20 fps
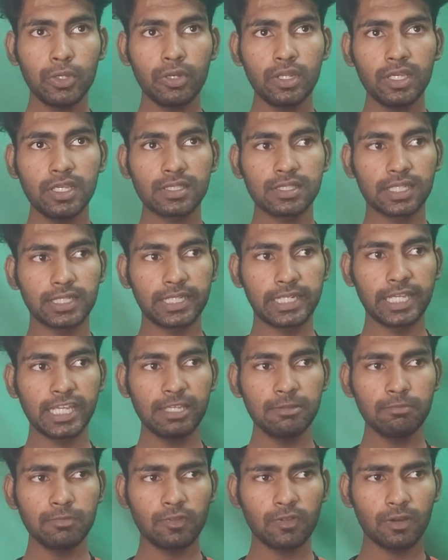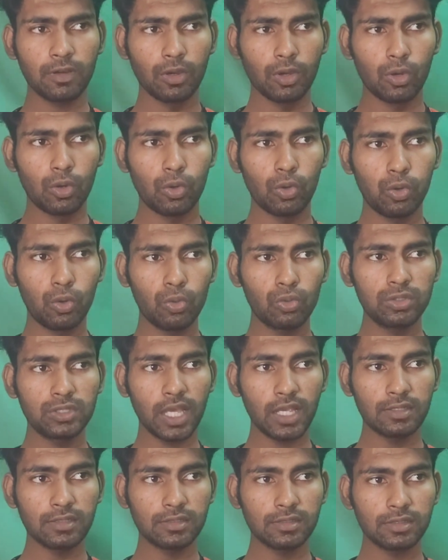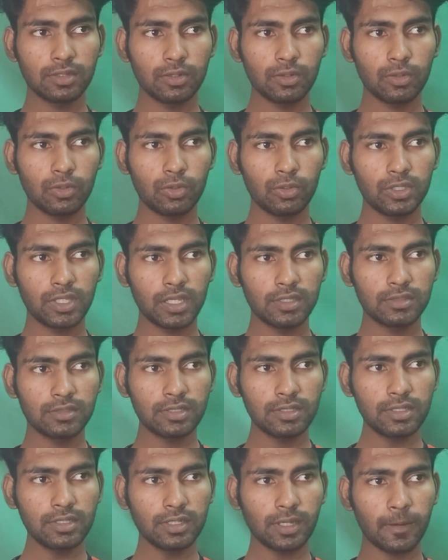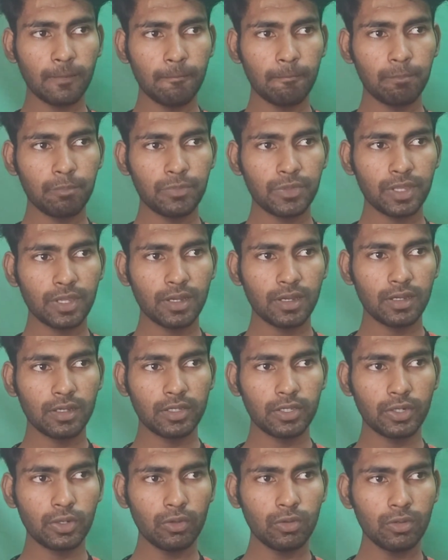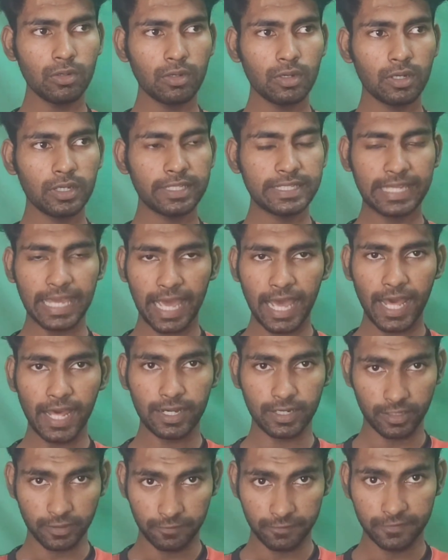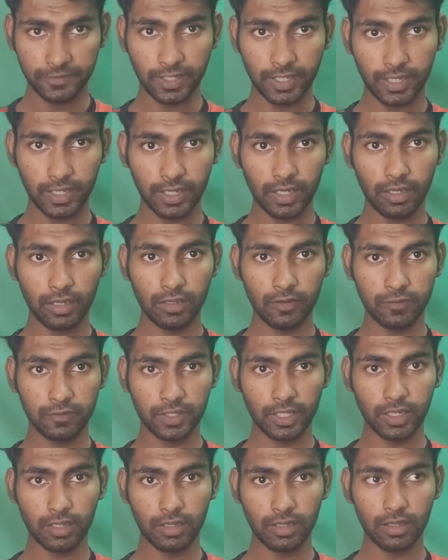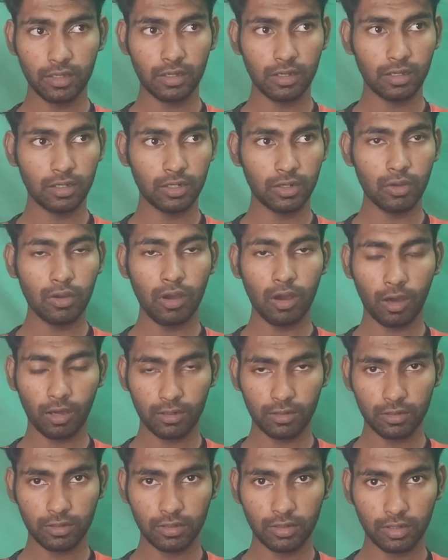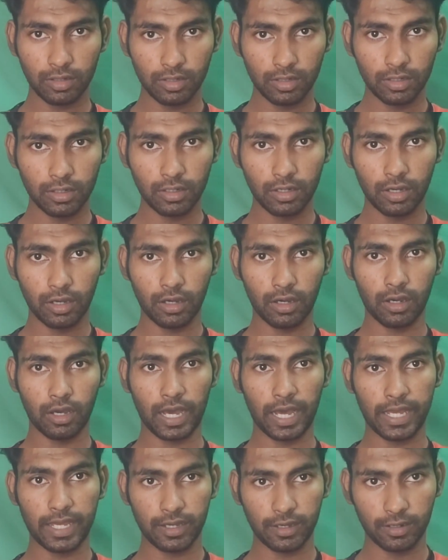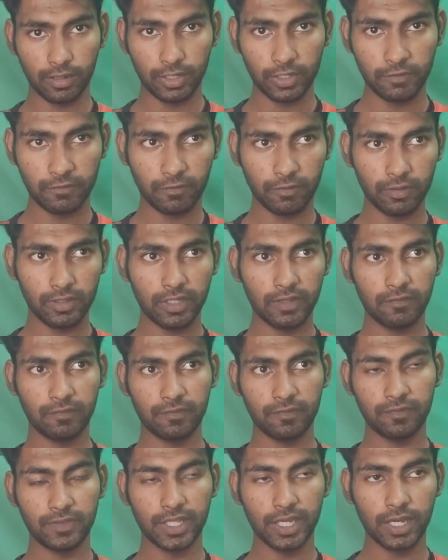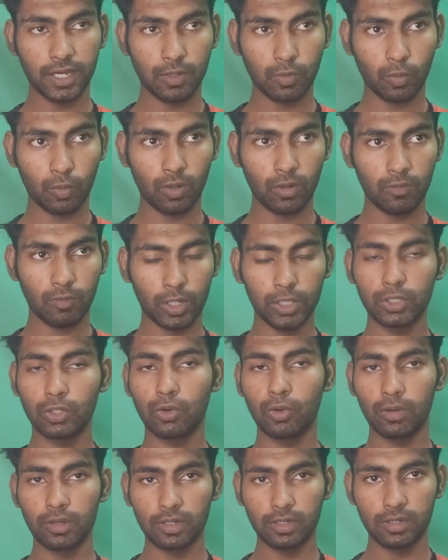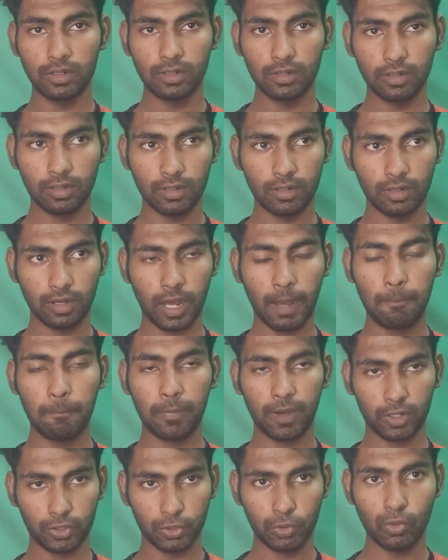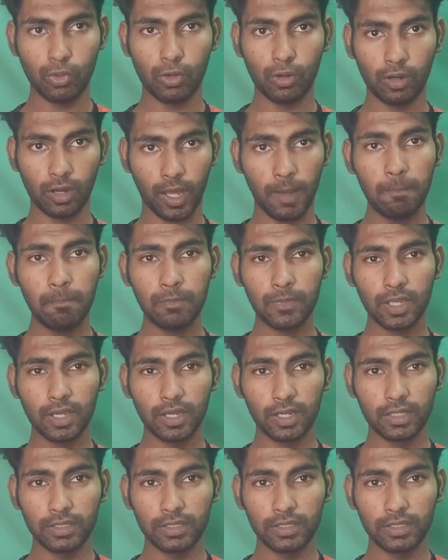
Munich is a team who doesn't care if they are if they are one goal up or two goal up.